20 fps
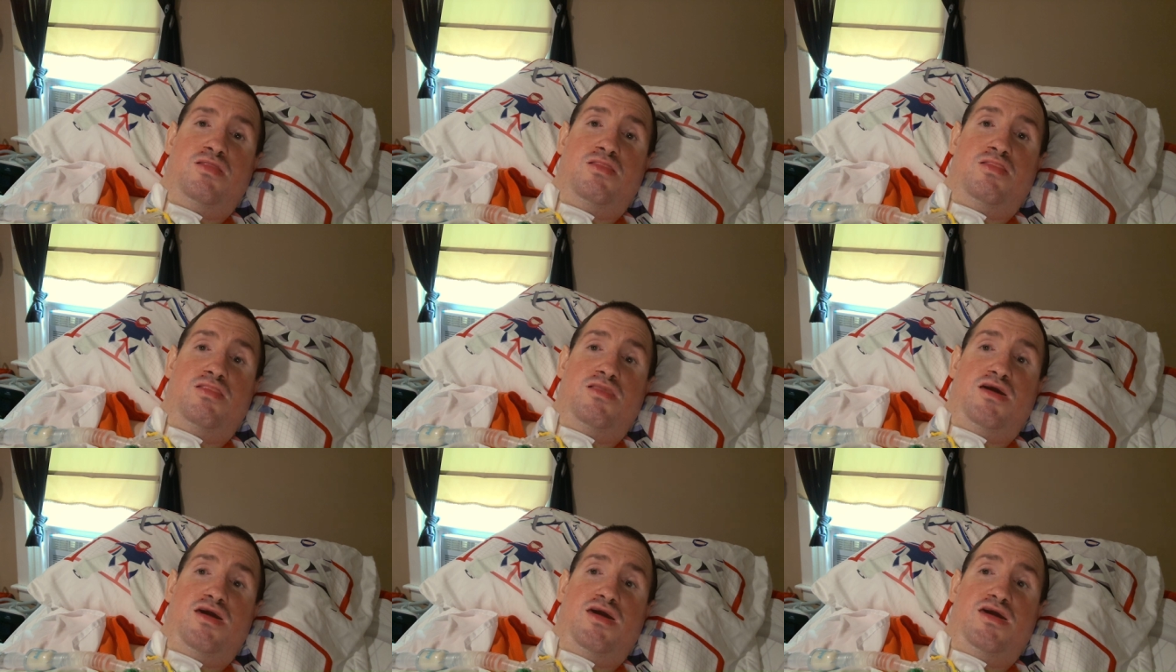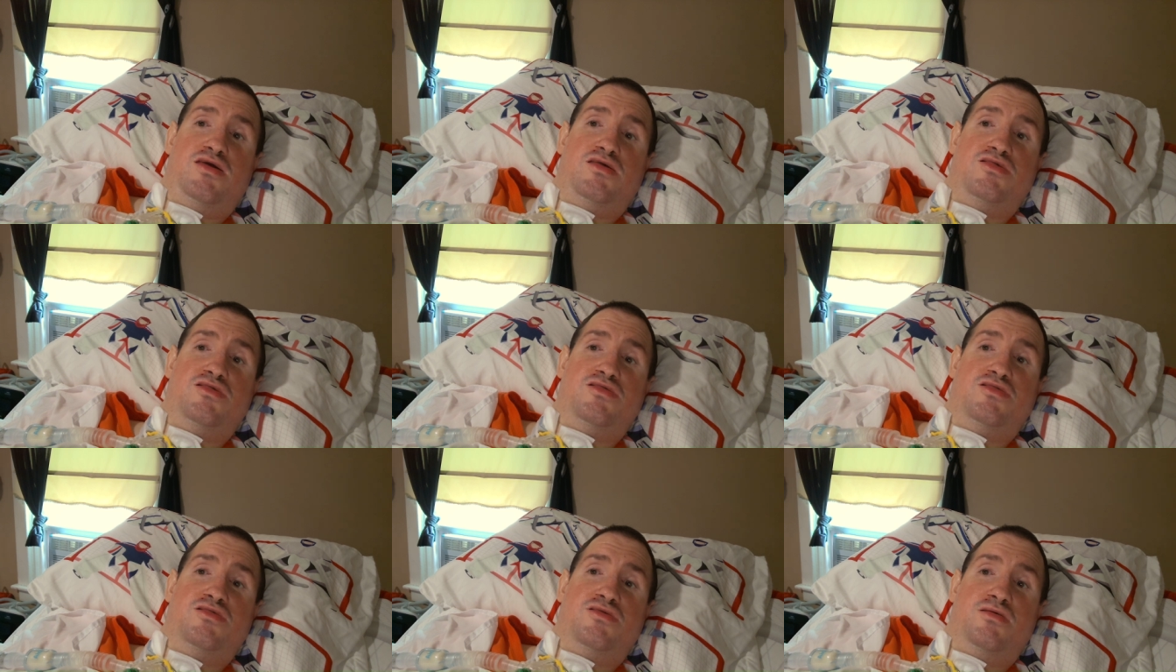
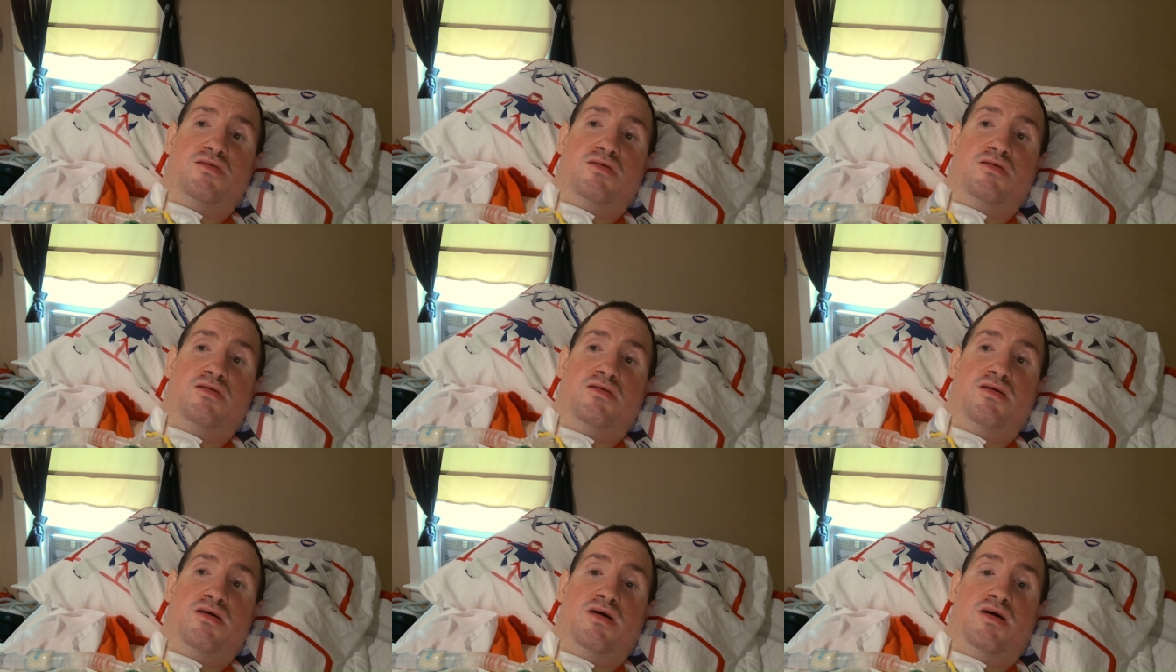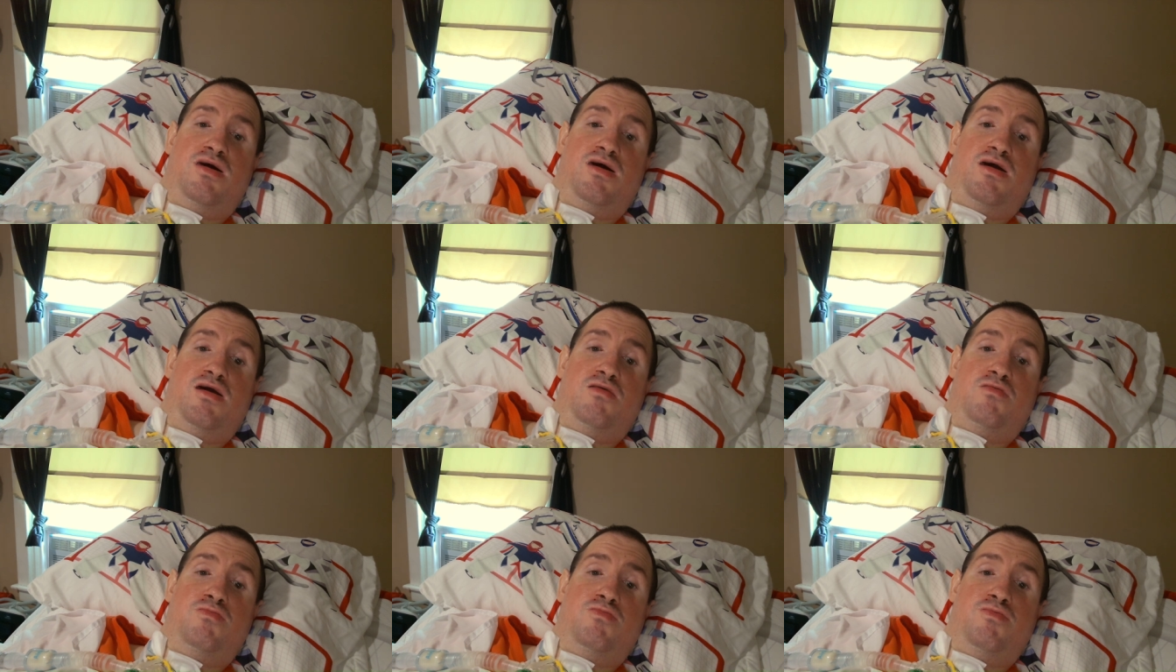last
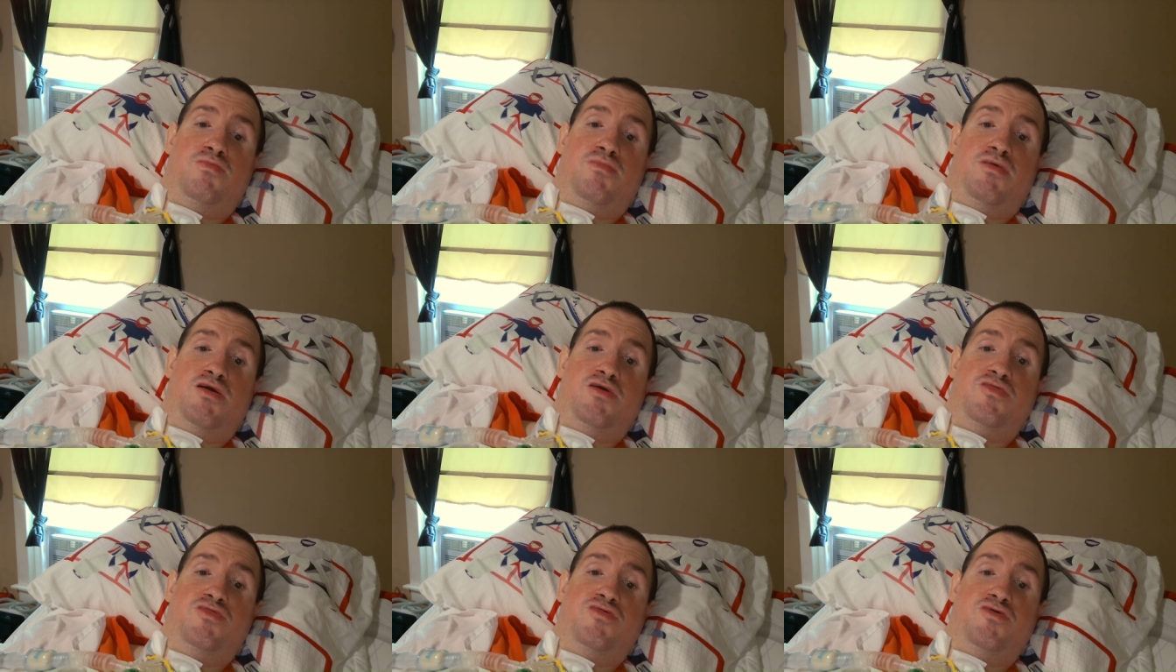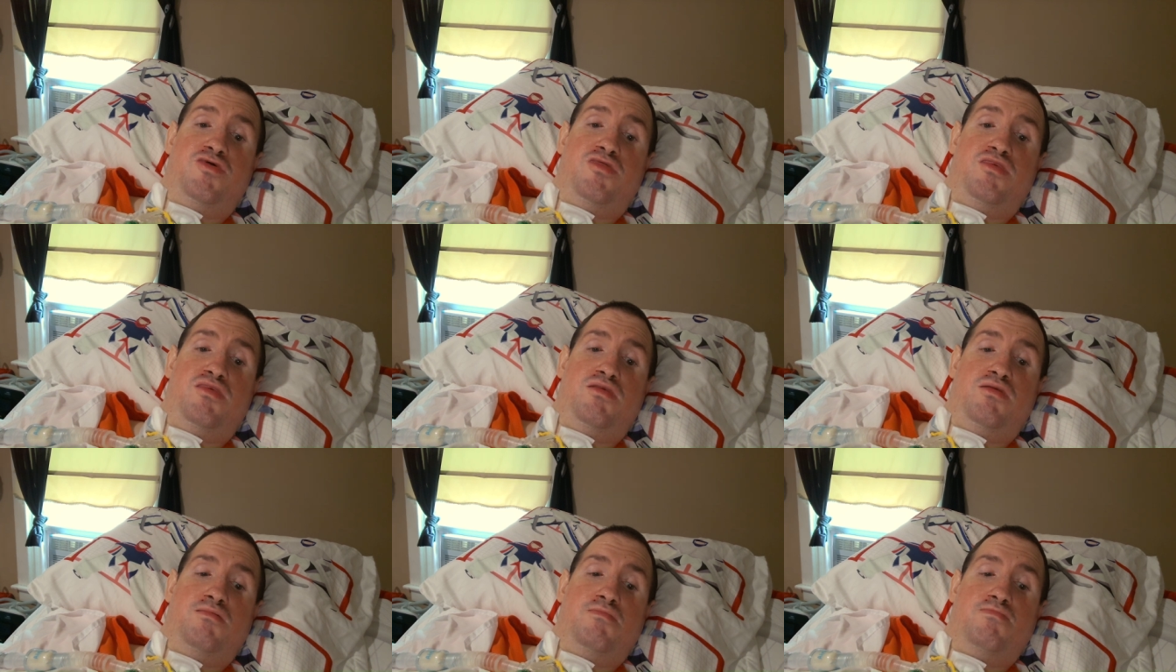honorable
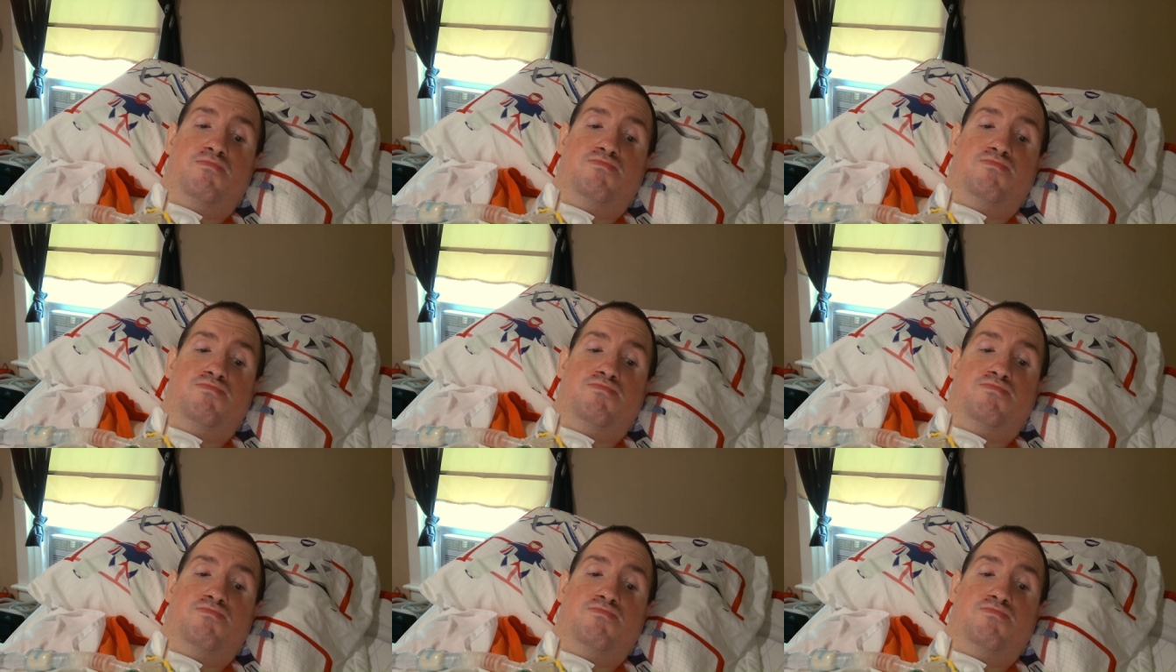mention,